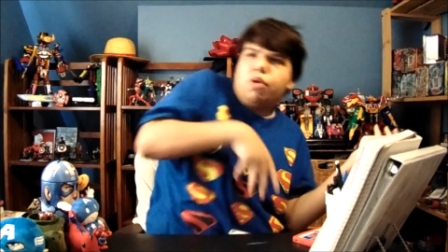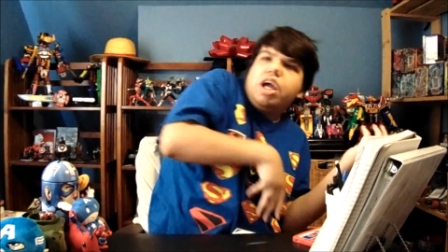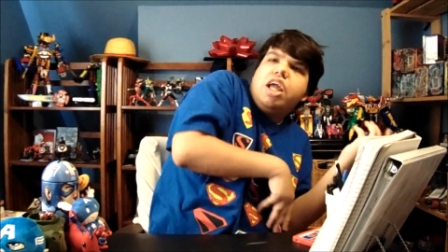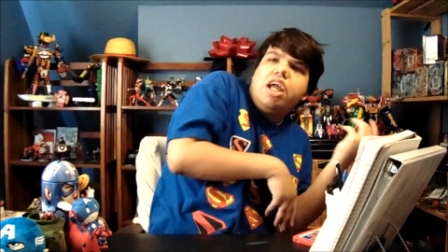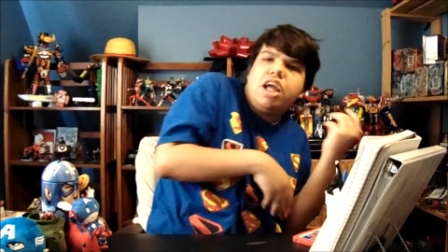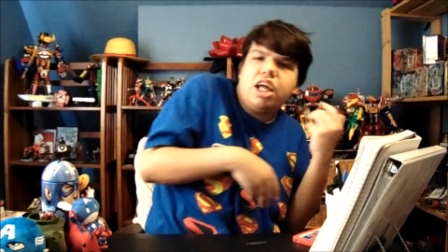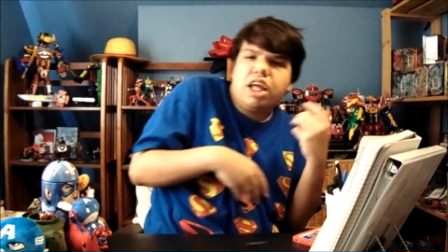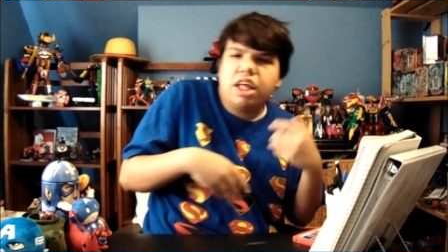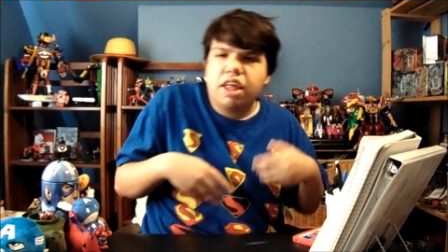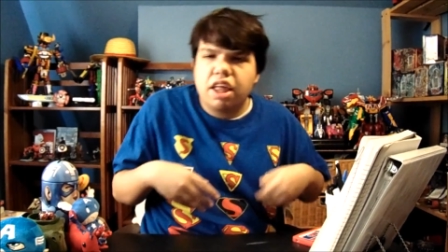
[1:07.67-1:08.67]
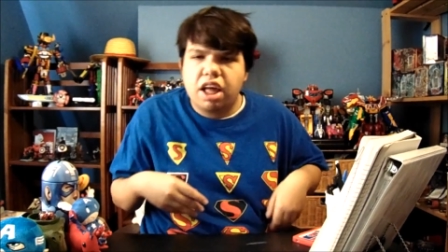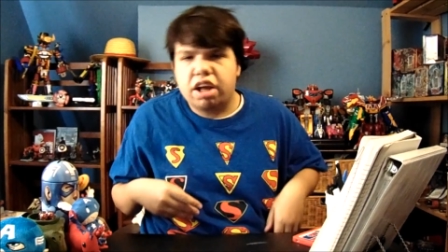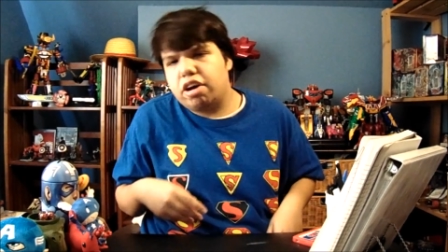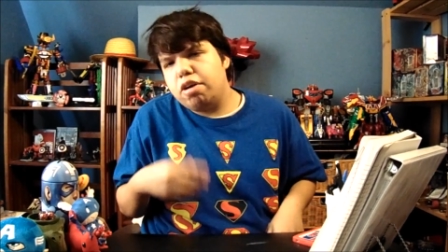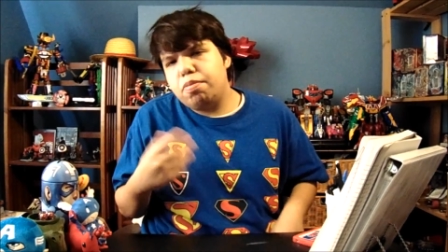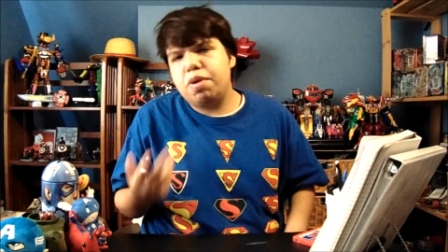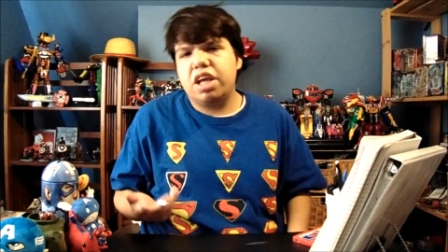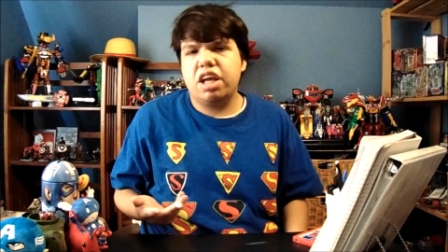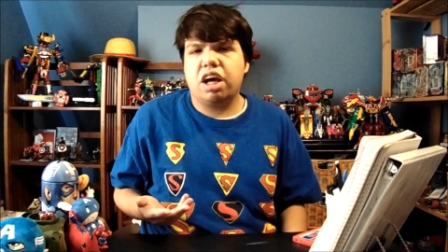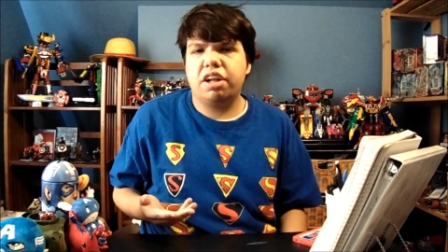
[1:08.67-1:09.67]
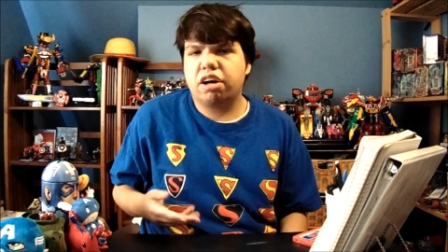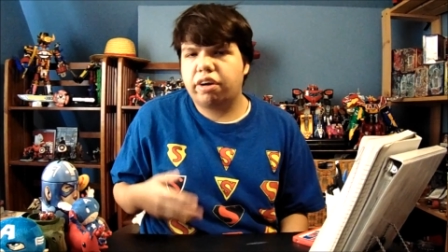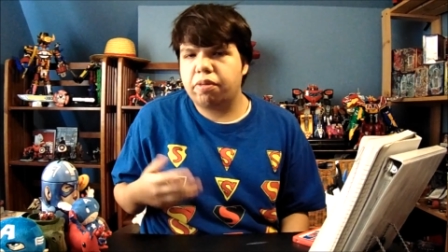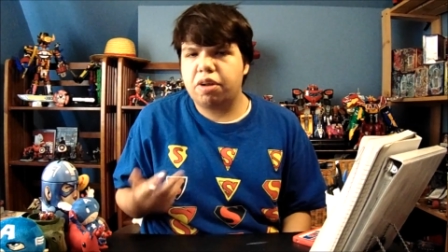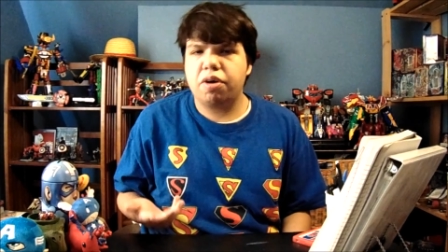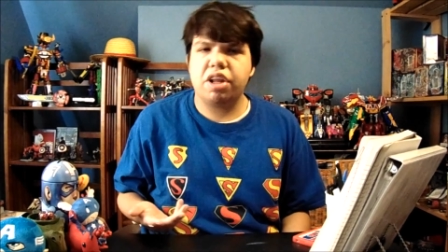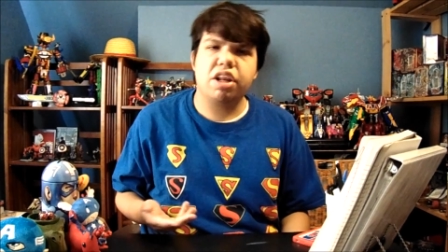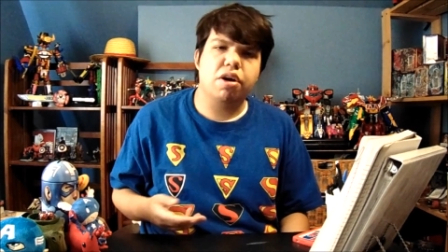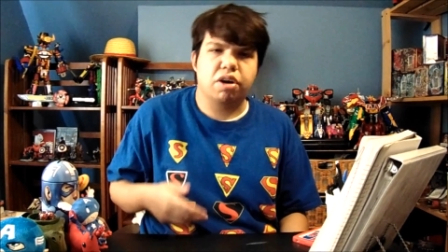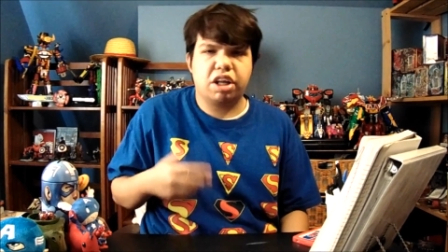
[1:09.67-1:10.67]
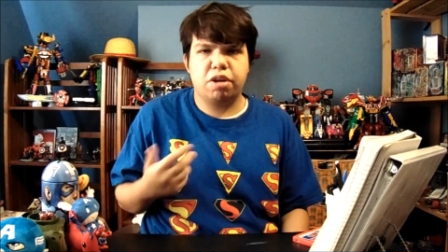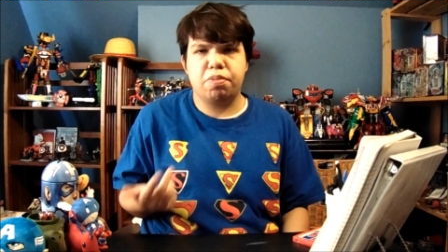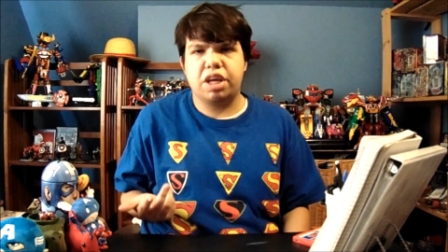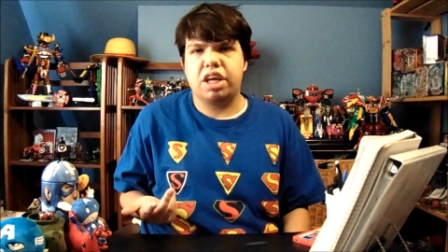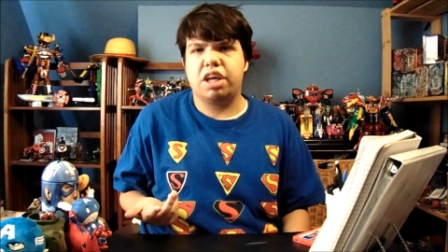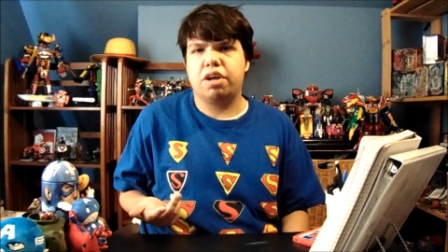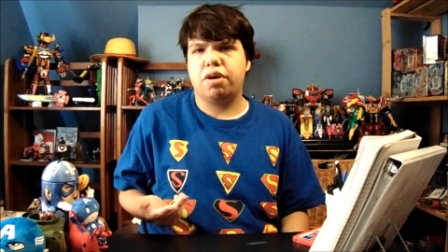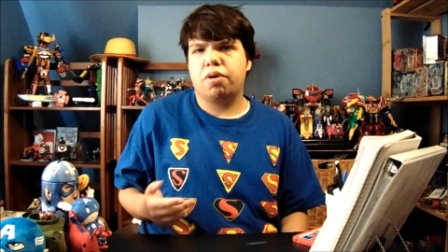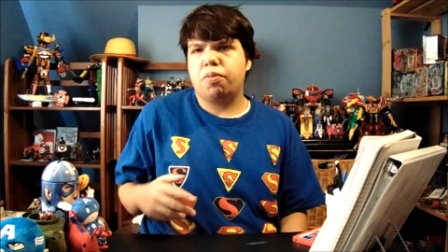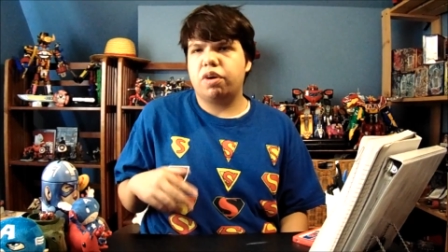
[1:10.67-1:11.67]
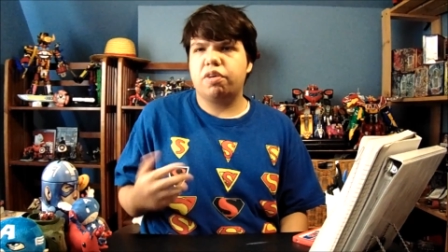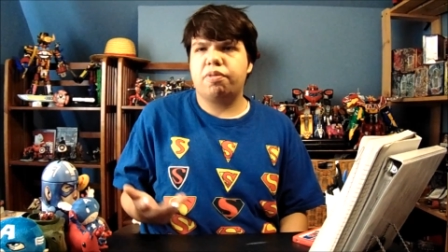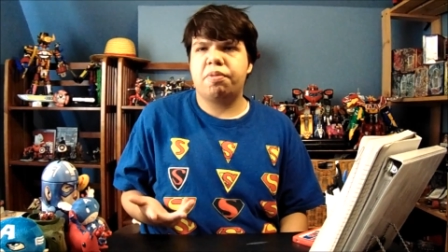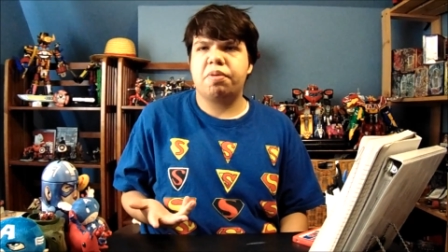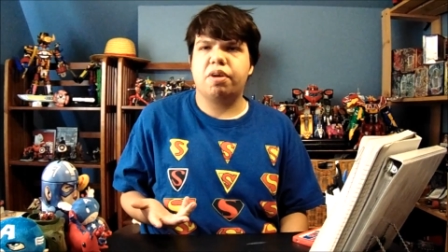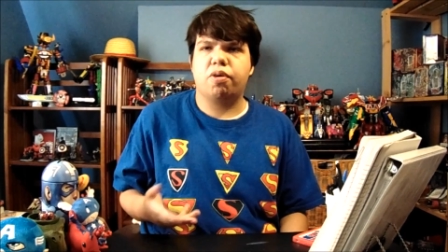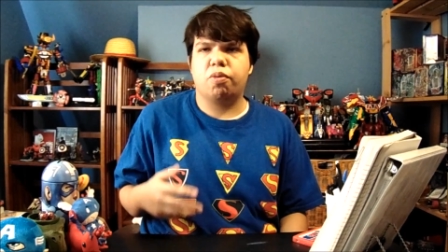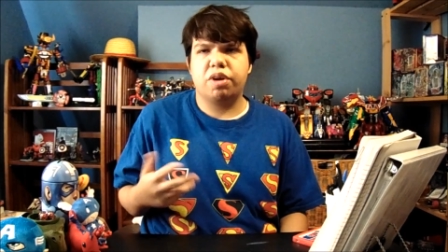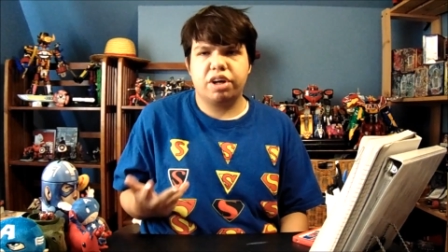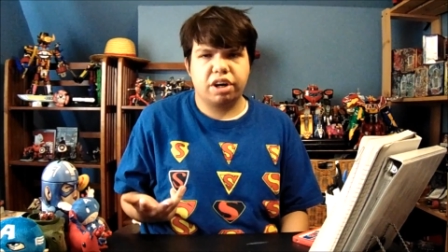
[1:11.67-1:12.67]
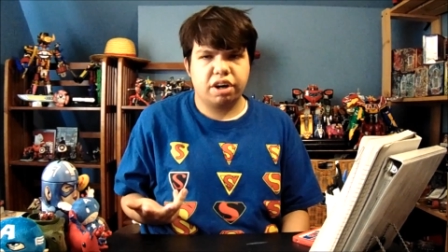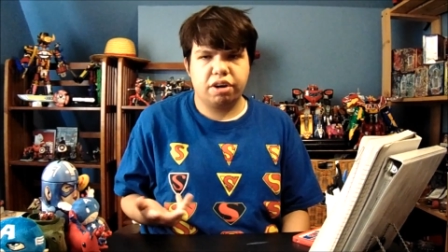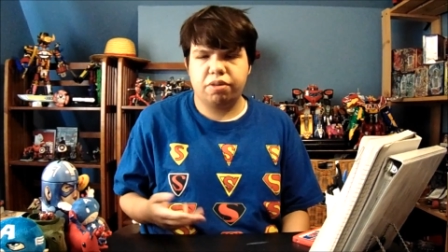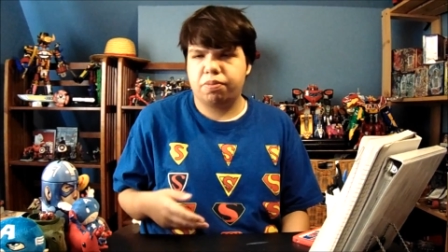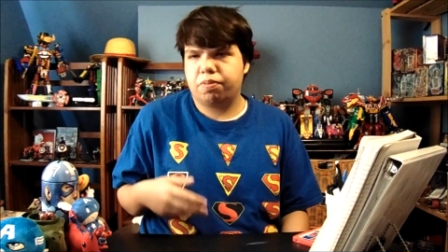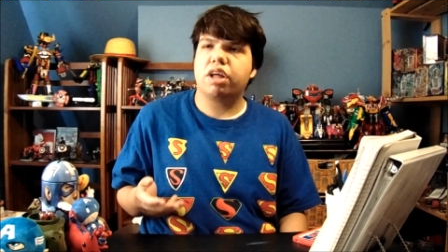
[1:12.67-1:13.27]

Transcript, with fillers: away. It could be another Kryptonian, or it could be Wonder Woman or Wonder Girl.